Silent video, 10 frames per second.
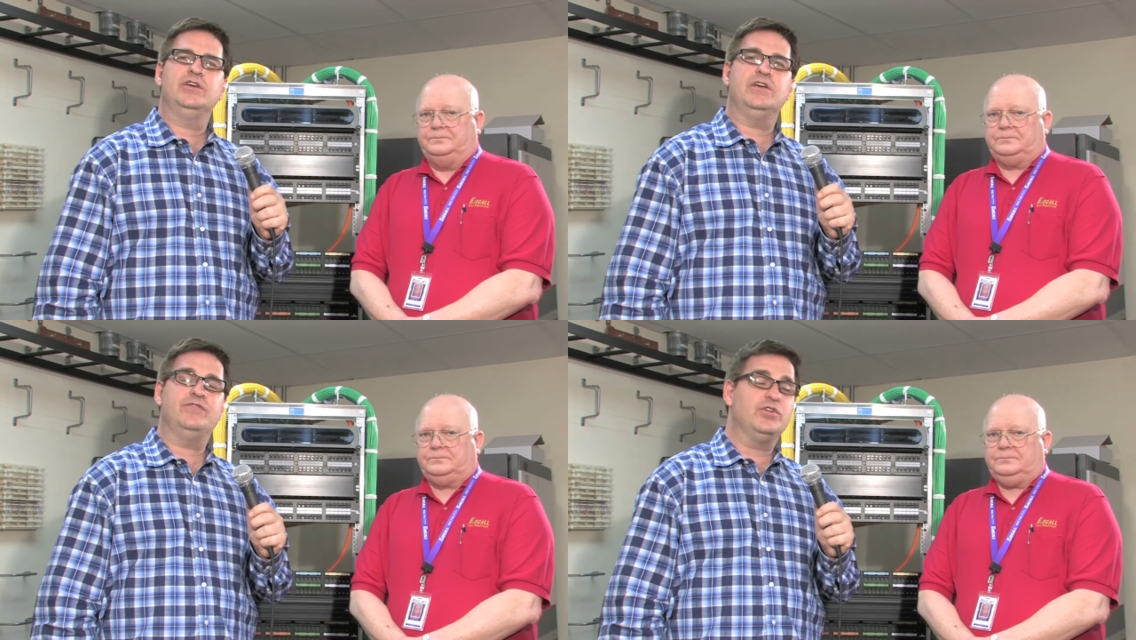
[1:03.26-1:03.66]

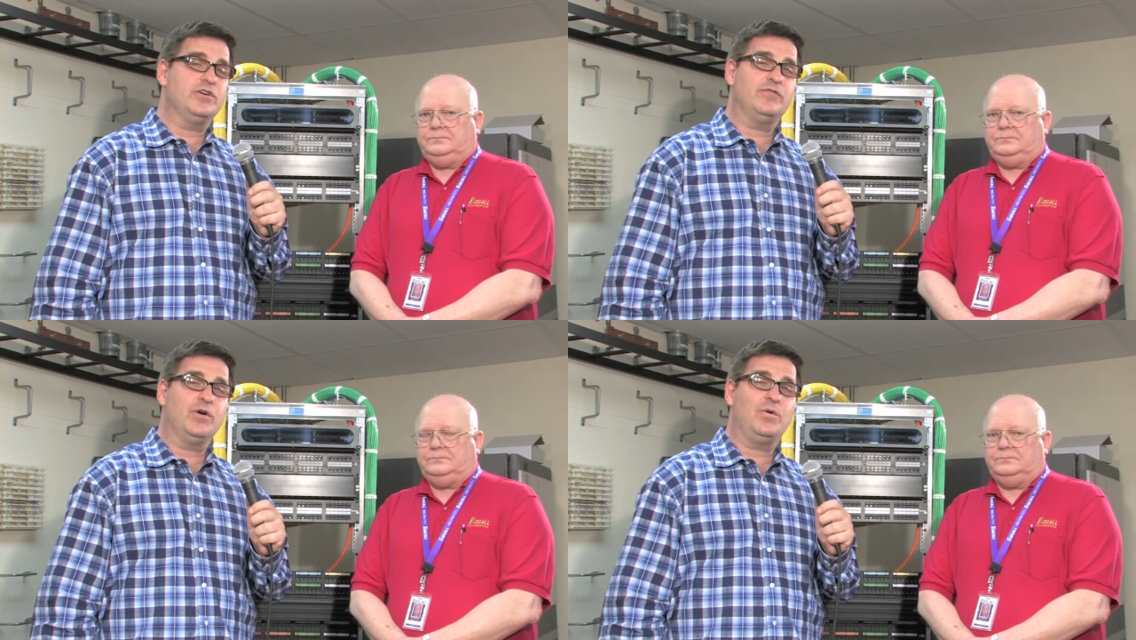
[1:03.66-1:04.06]
Speaker 1: If you're
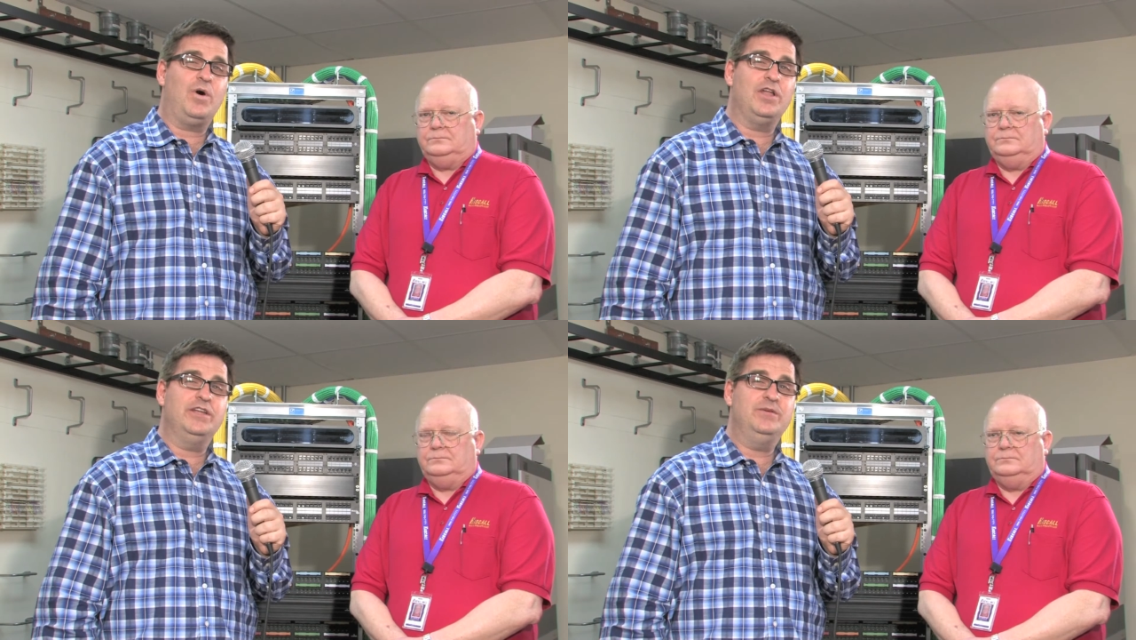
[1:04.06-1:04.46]
looking for a
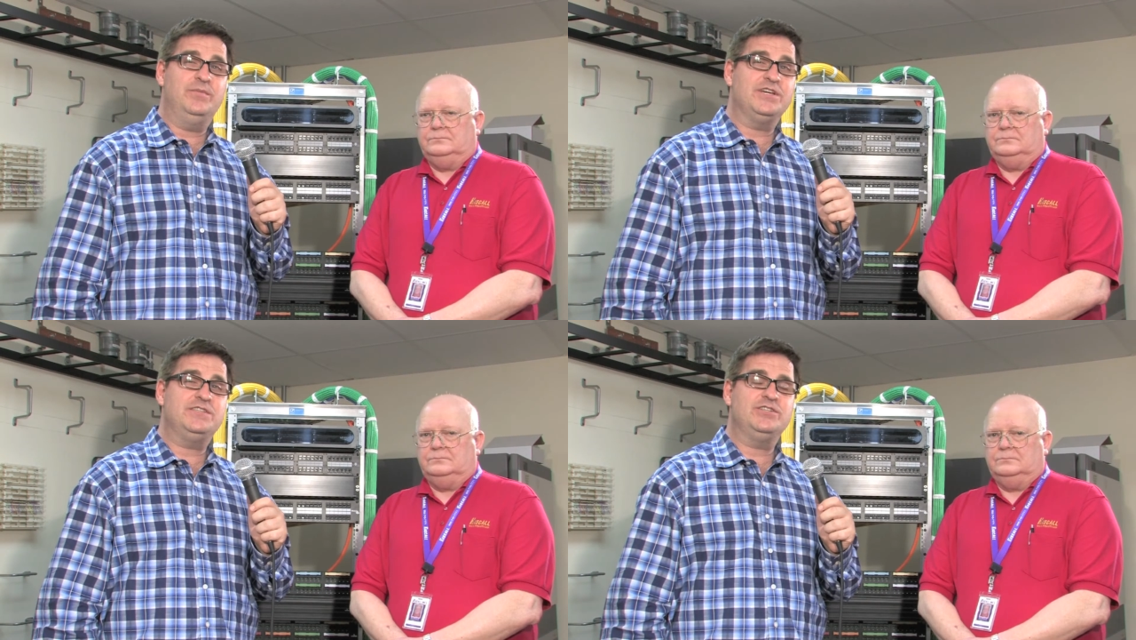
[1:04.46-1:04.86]
quality
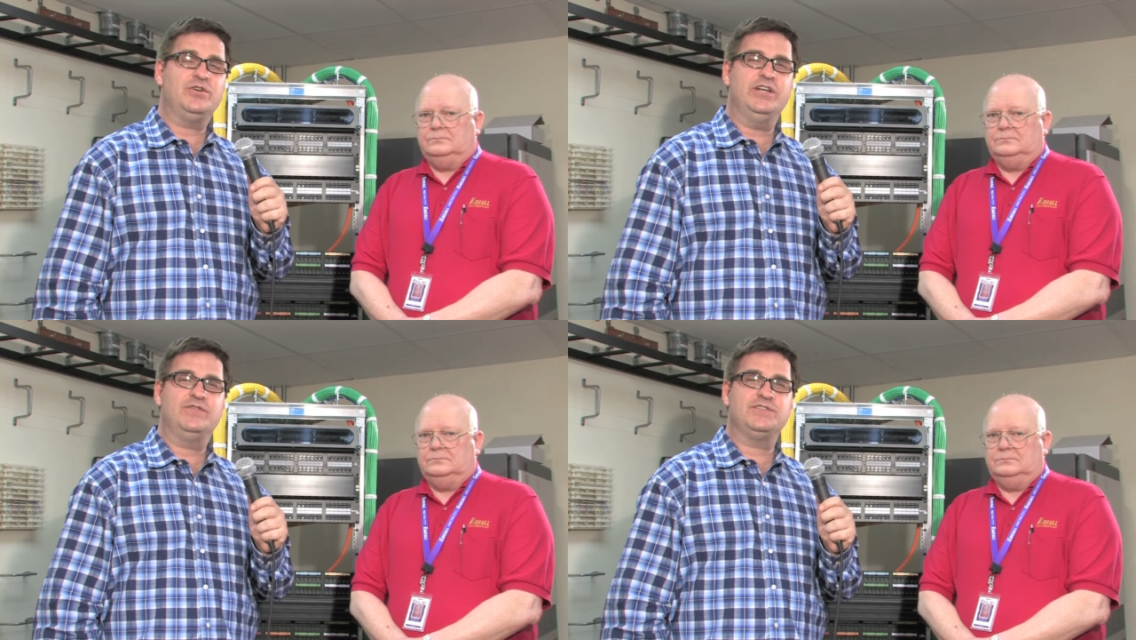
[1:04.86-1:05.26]
BICSI
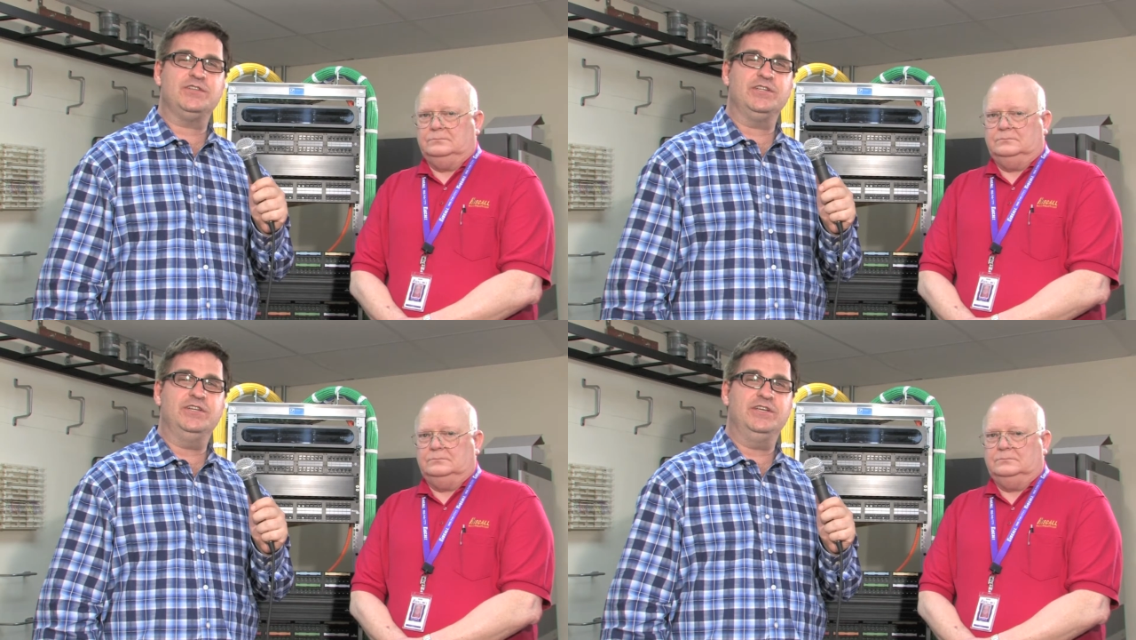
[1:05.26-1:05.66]
training
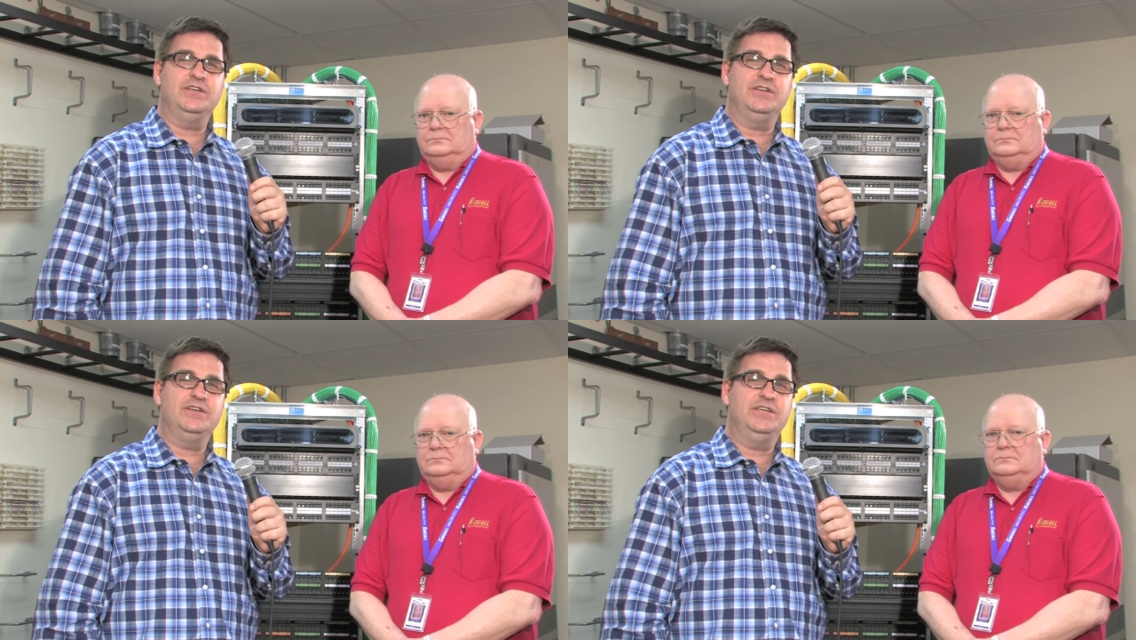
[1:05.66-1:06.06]

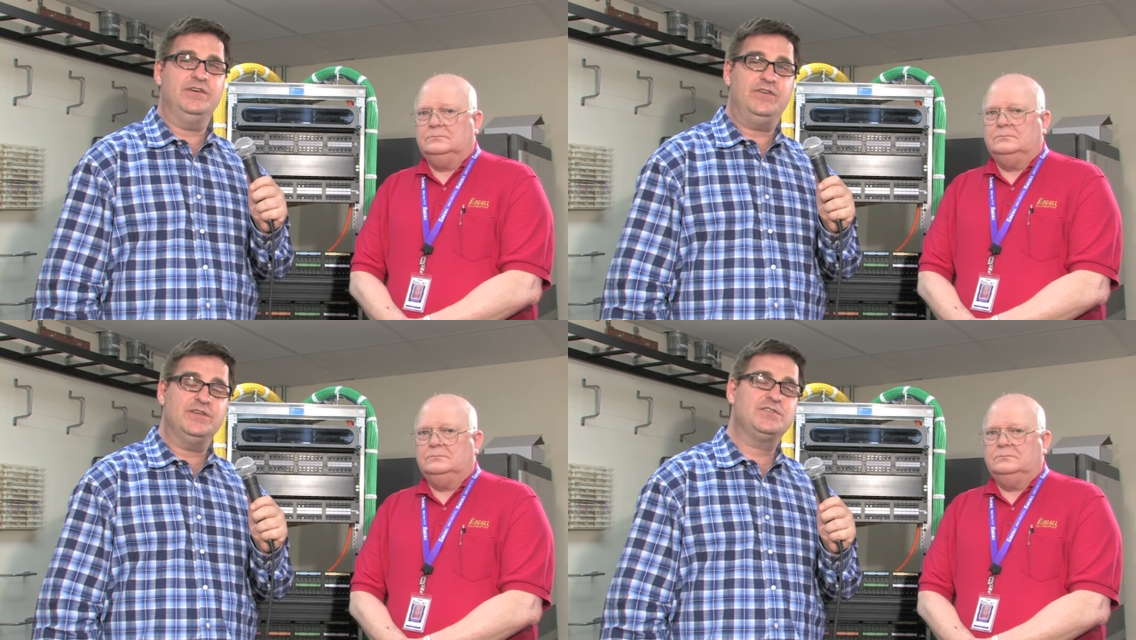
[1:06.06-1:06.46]
facility,
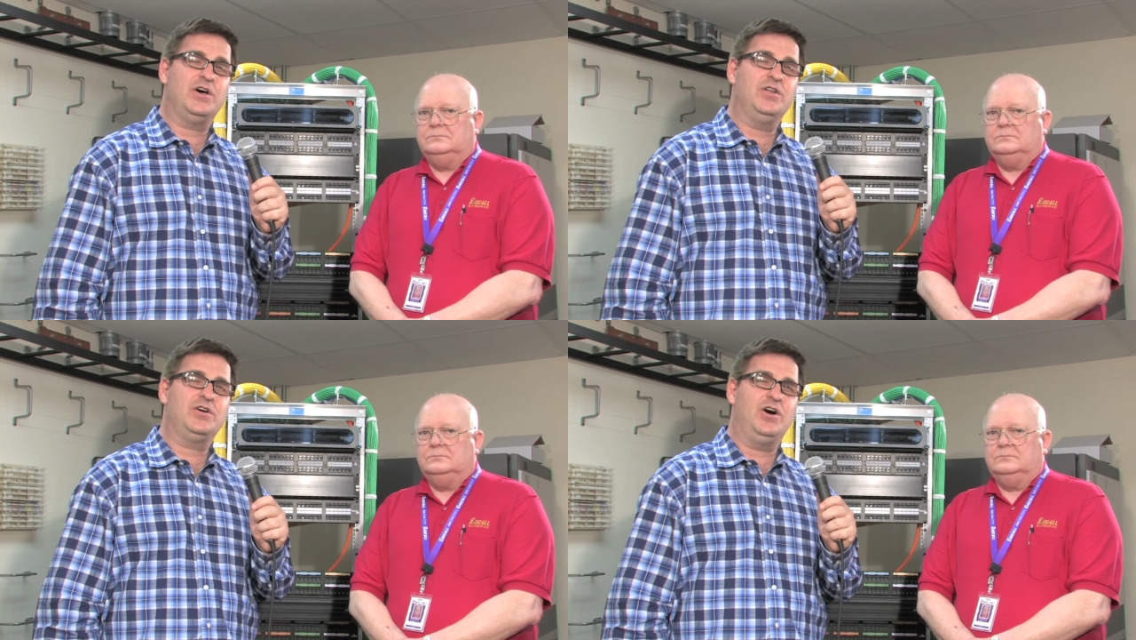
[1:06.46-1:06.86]
give
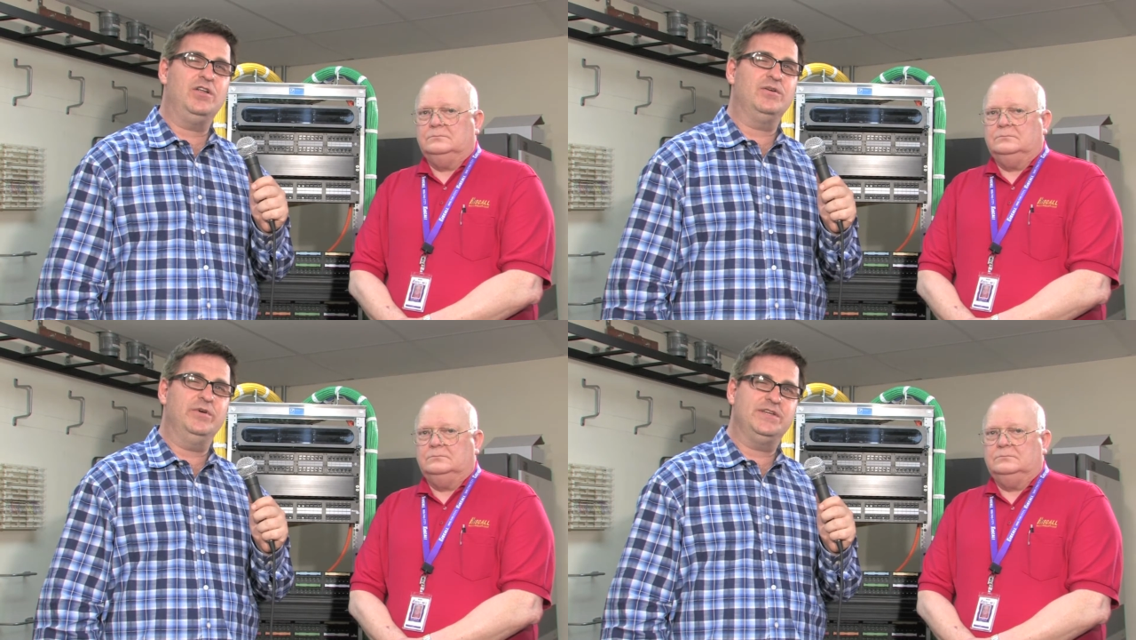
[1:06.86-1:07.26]
Hiscall a
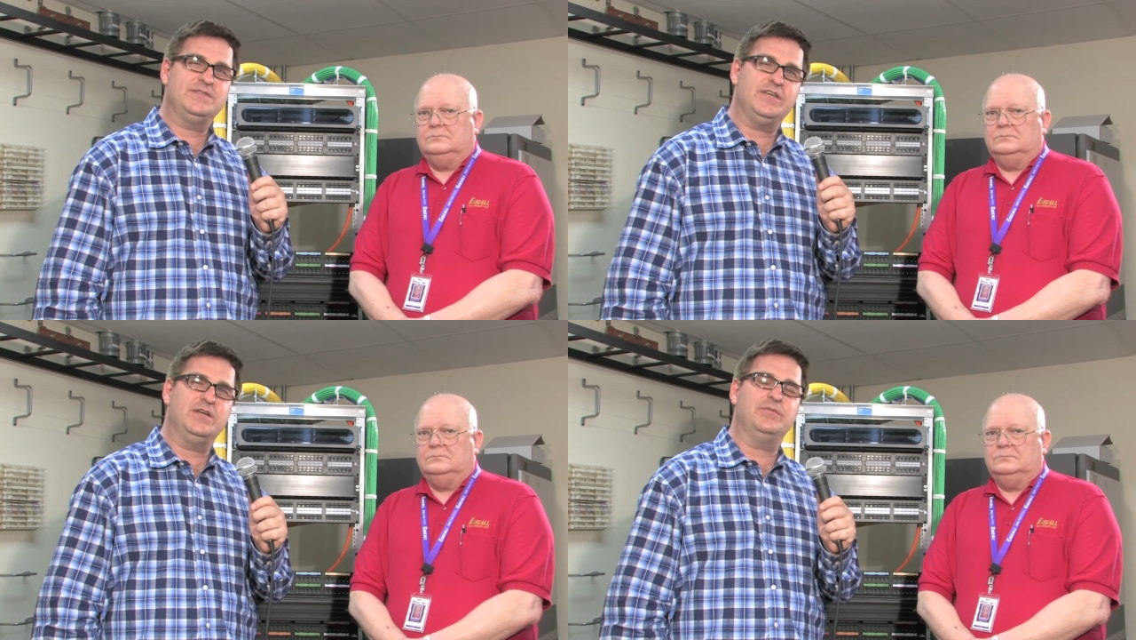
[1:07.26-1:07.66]
call and we can
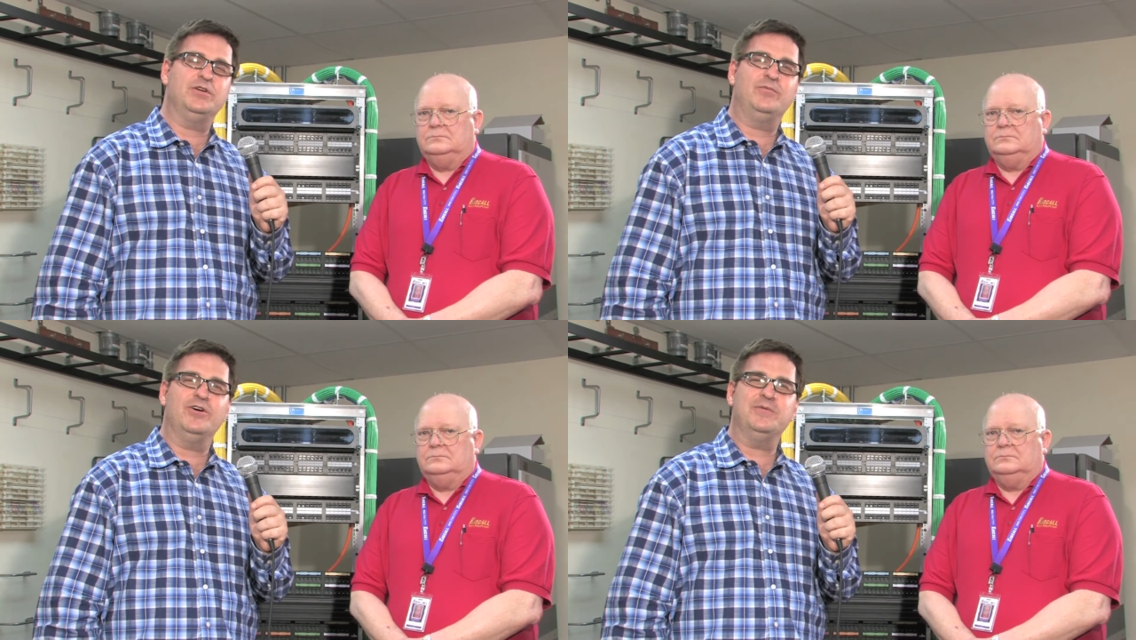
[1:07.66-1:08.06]
set up
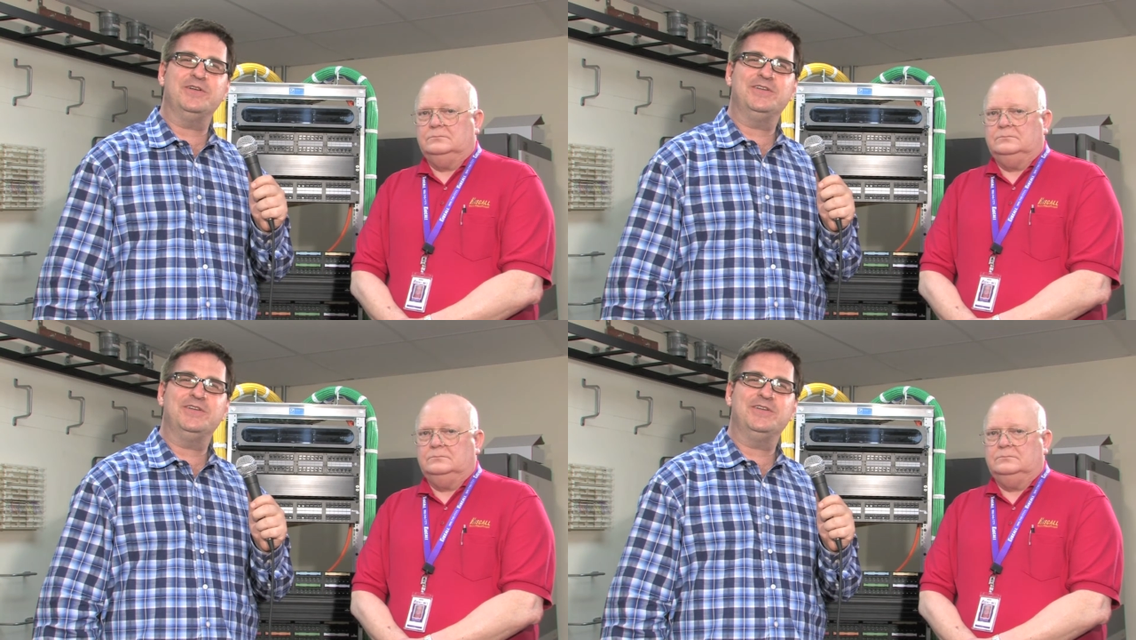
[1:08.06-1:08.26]
an appointment.